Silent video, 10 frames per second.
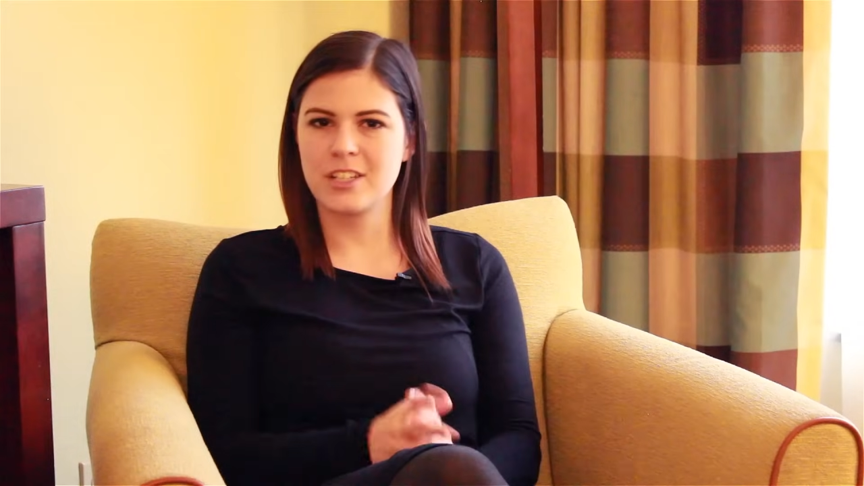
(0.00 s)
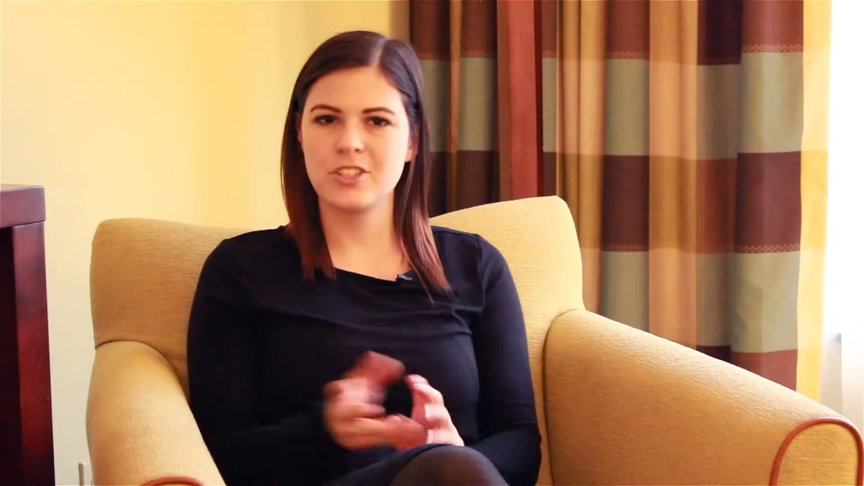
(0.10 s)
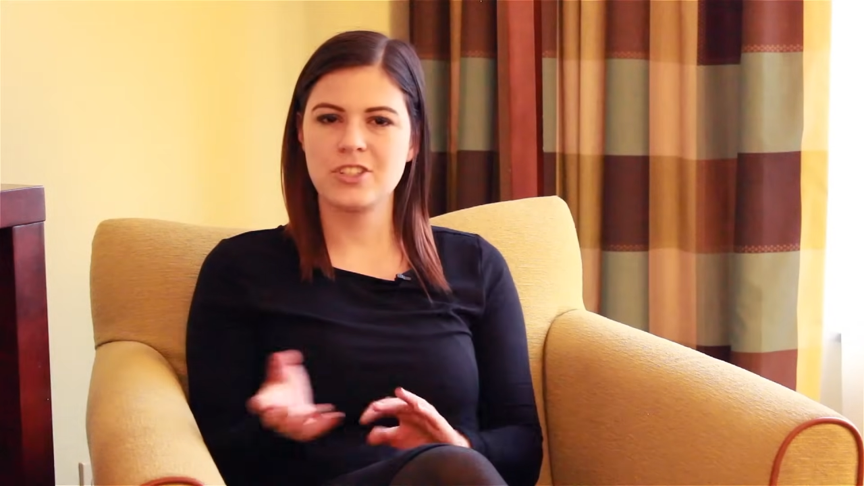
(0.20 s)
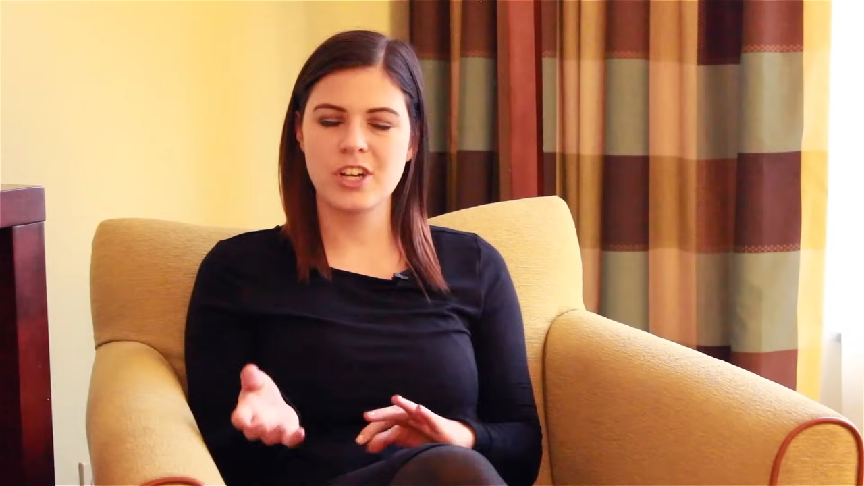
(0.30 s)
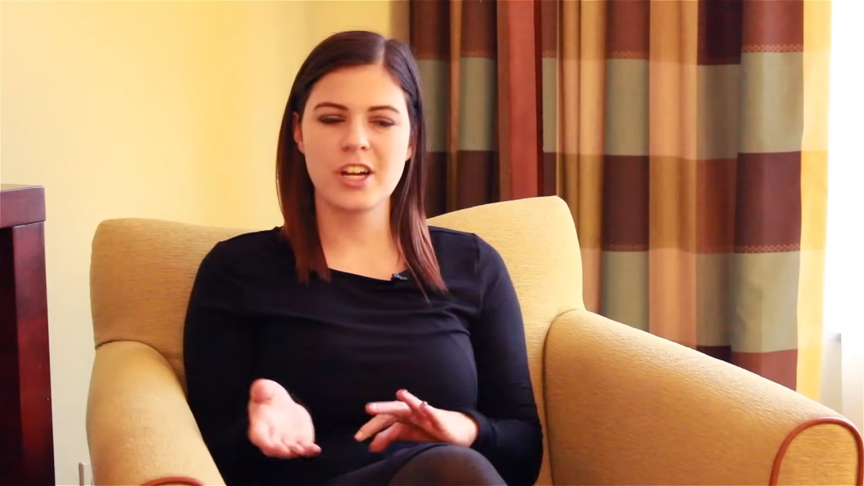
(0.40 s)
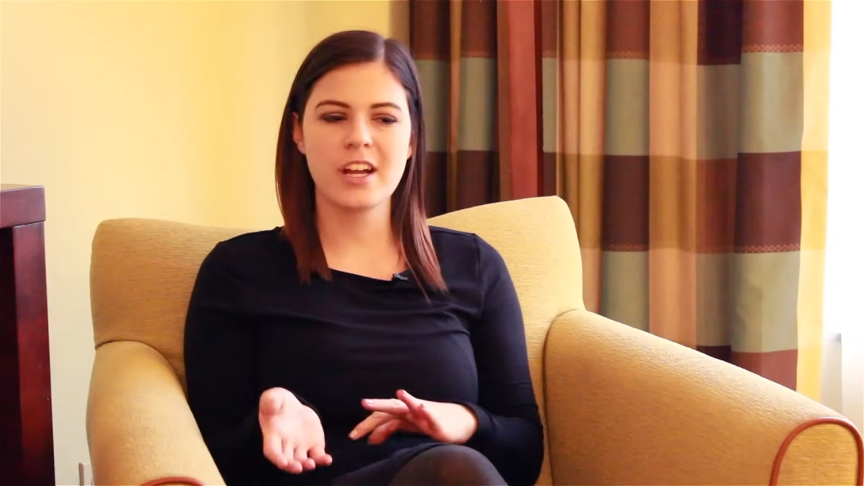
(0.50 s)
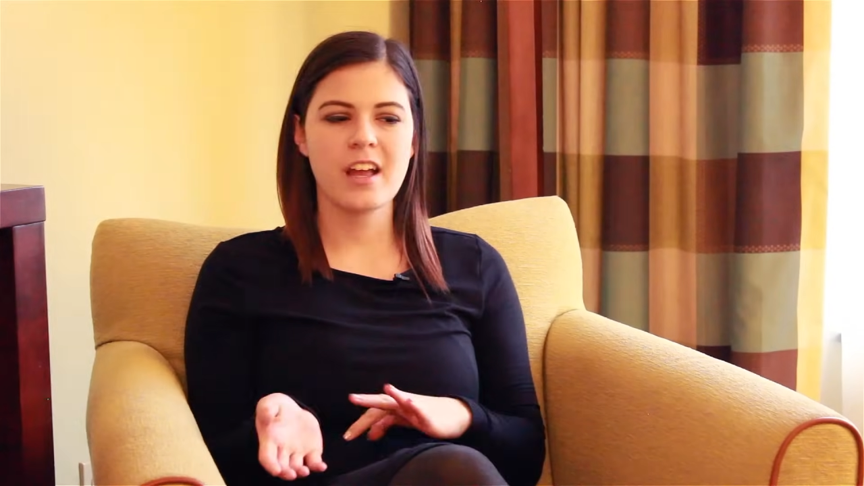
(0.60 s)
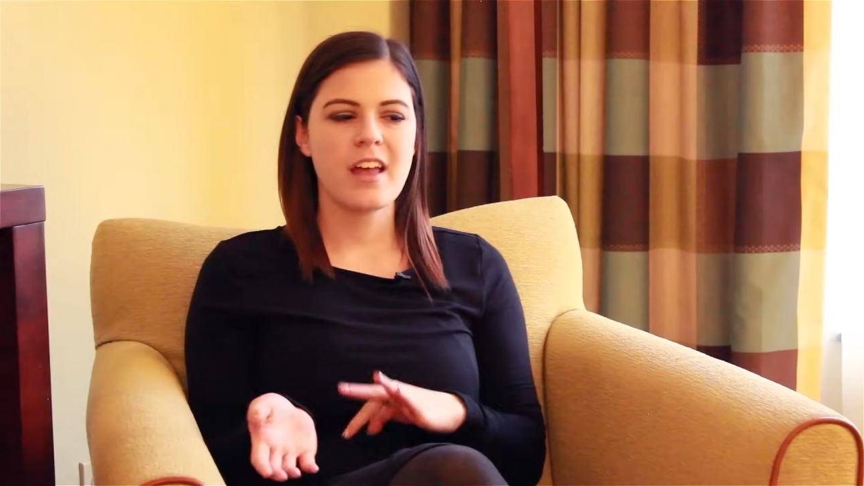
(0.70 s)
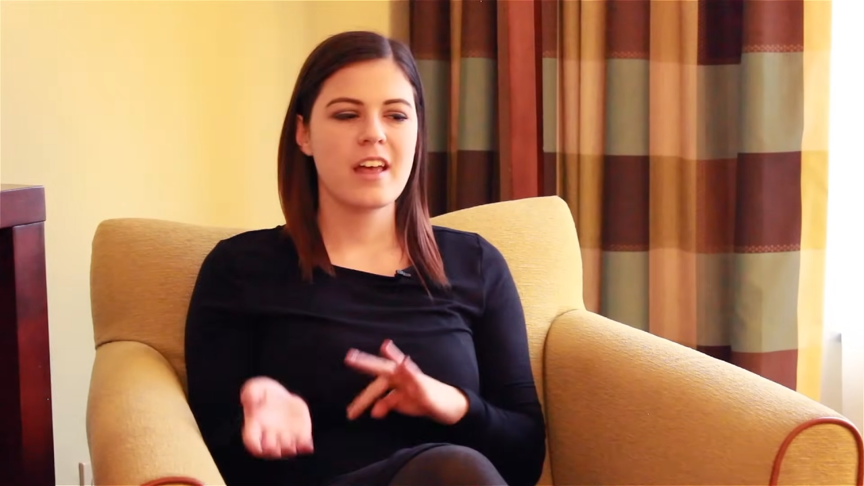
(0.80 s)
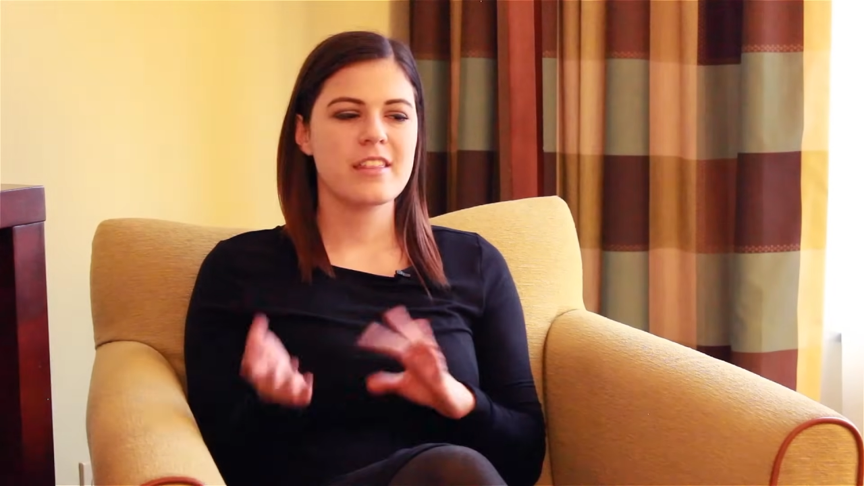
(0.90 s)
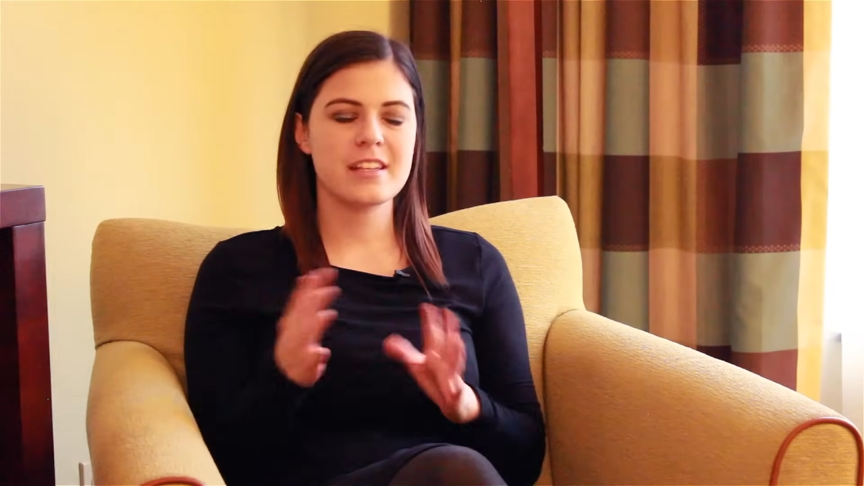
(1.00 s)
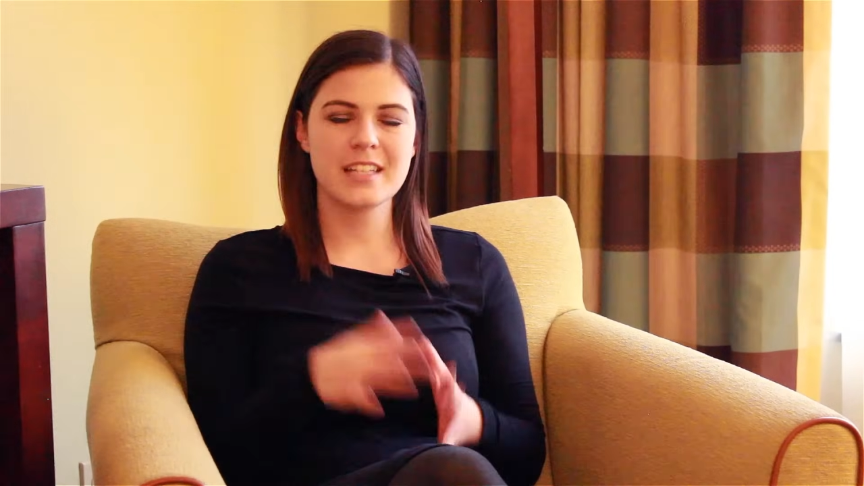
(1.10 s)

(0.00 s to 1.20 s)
and sure, the